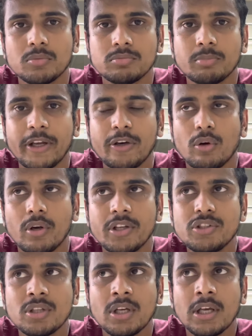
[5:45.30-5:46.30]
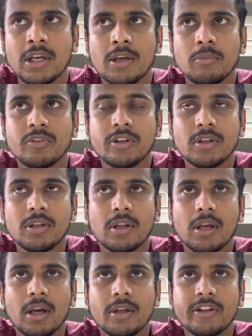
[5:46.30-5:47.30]
my knowledge,
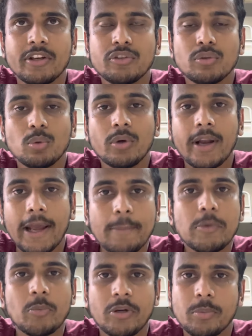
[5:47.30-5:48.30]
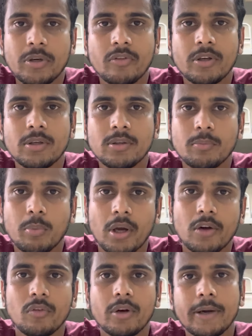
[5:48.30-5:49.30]
there is no time limit between
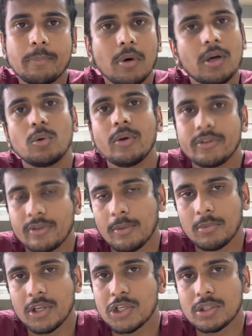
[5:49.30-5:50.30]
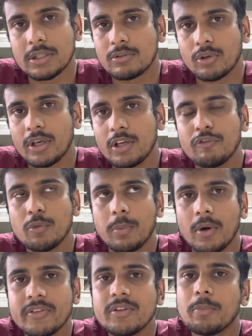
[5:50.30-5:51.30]
part 1 and part 2 examination. Okay, if you
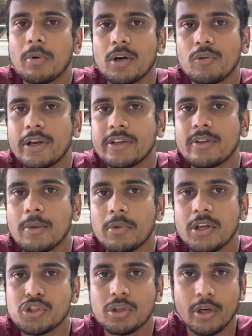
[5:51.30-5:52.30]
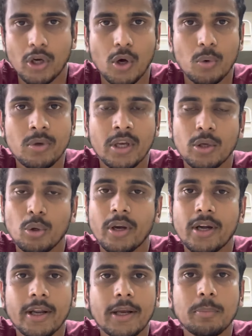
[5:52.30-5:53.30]
pass the part 1 examination now, you
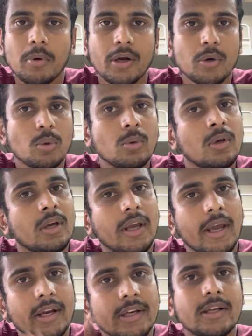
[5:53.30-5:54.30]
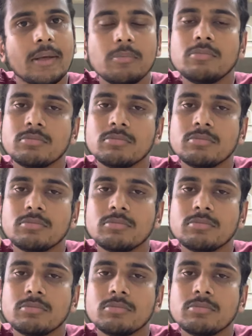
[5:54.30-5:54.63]
can take part 2 anytime